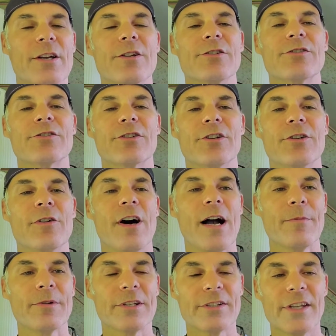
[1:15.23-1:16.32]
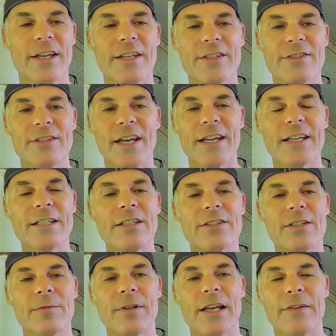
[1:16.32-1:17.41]
So I'm going to take a second because
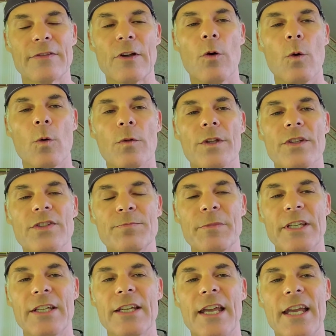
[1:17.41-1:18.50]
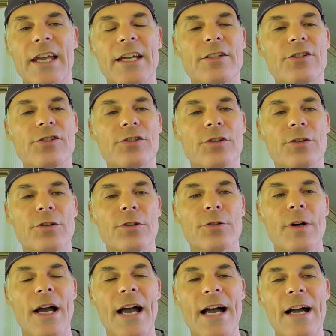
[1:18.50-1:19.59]
I'm going to have to hold this in hand to show you
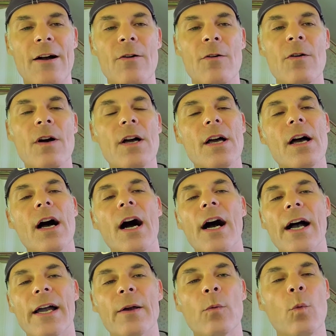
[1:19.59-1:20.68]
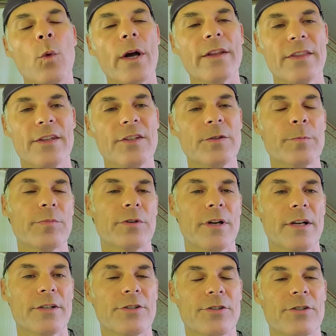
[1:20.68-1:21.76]
how I wet this
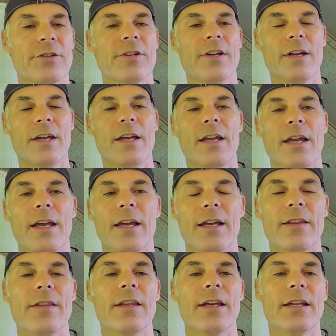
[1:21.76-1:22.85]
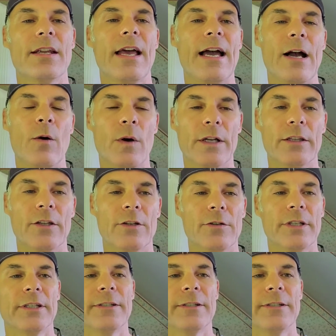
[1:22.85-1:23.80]
brush and then how I load it.